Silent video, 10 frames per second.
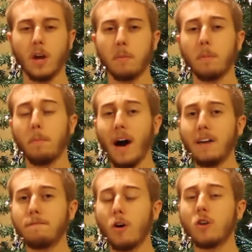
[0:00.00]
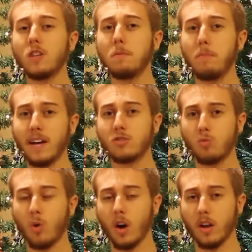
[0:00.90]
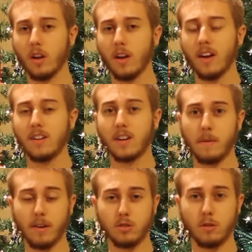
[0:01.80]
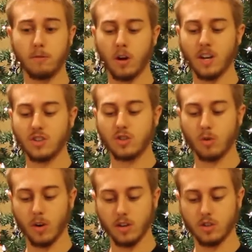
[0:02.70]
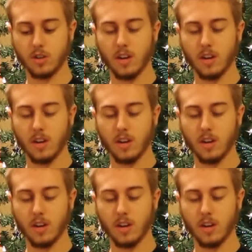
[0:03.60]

But by far the best one to come out so far is Storj.